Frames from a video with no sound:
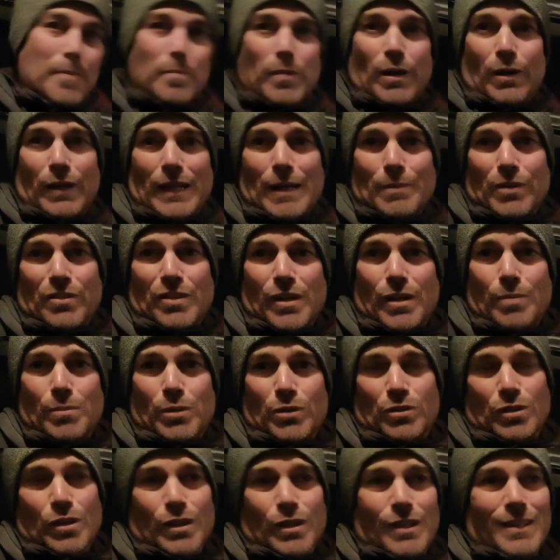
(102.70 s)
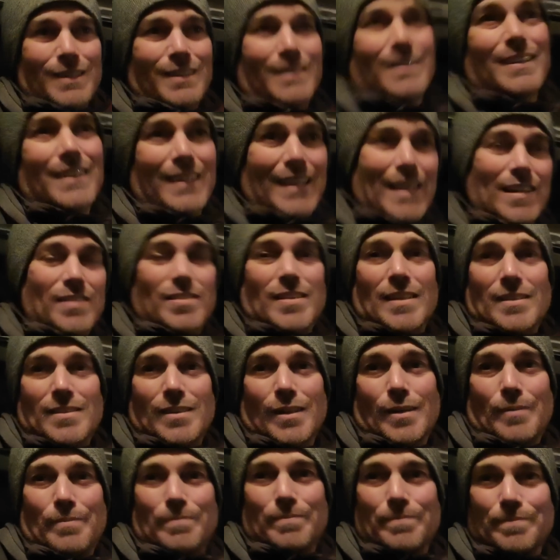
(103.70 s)
But I'll get my thermals on, get
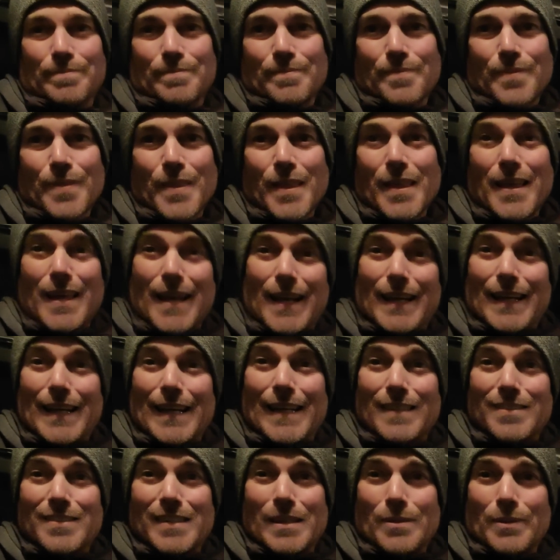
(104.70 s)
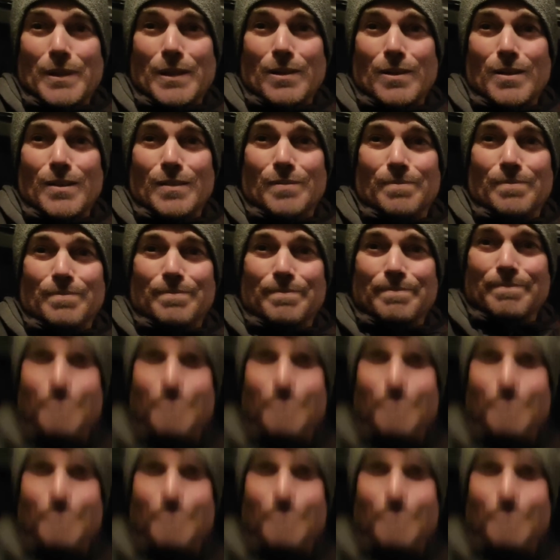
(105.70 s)
set up, and then let's see how we get on.